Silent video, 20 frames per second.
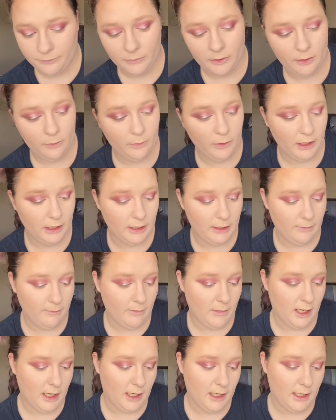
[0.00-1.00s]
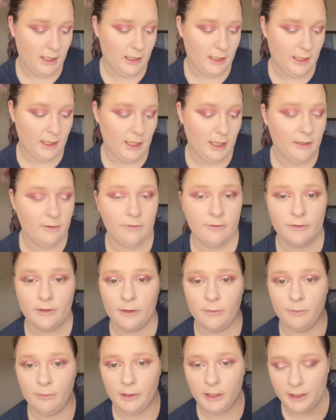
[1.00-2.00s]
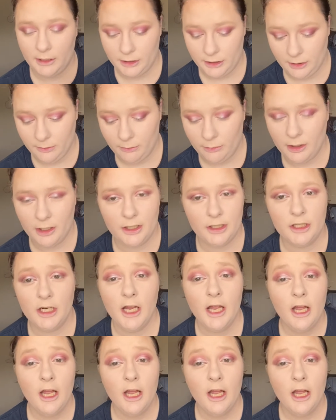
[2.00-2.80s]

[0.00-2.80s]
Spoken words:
with my e.l.f. complexion brush,